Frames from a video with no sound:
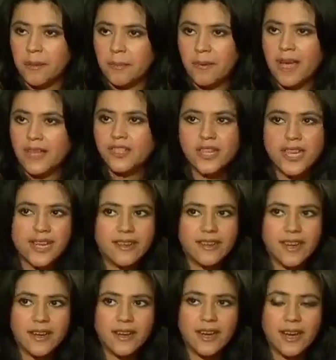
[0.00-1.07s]
that people actually
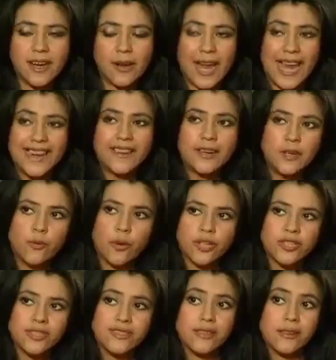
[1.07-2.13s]
enter to
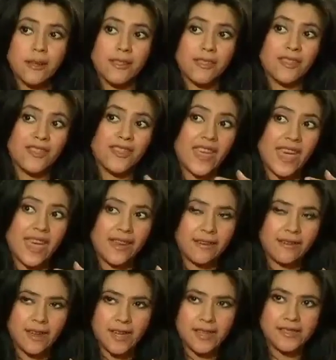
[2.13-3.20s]
watch their
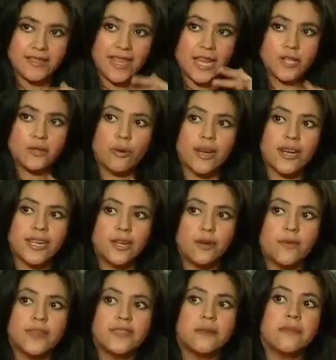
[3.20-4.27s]
sexuality
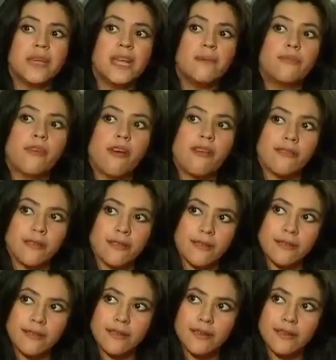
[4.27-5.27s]
over the male brawn.